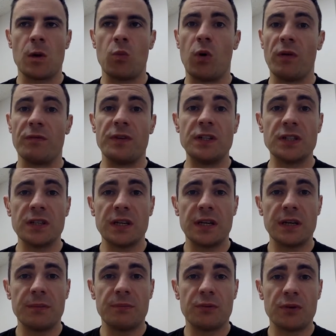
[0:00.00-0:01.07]
what
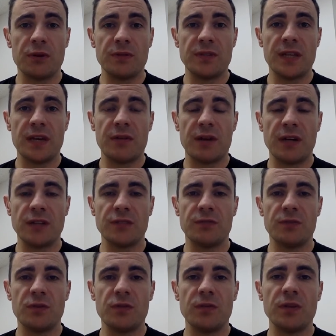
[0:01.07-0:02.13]
visually improves their range of
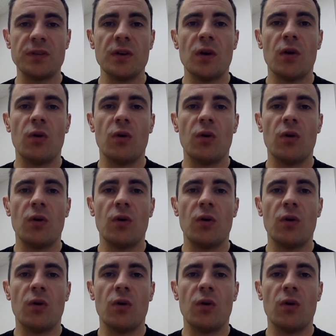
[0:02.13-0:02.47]
movement,